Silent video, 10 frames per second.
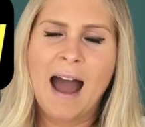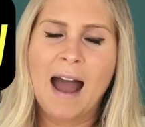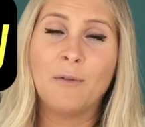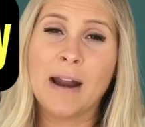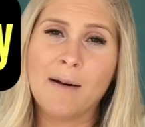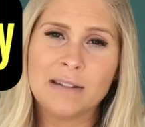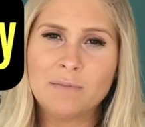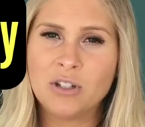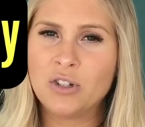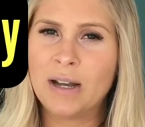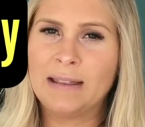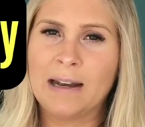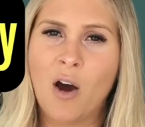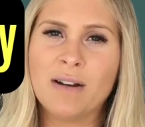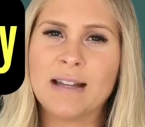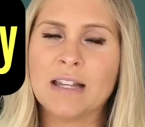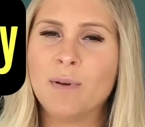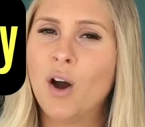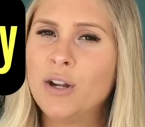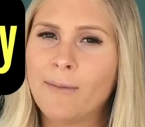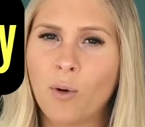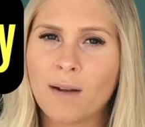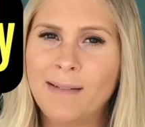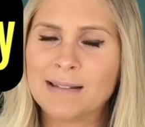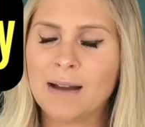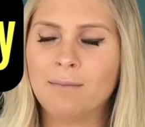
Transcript: When I was in Madrid, they'd always ask me, oh, do you have a work visa?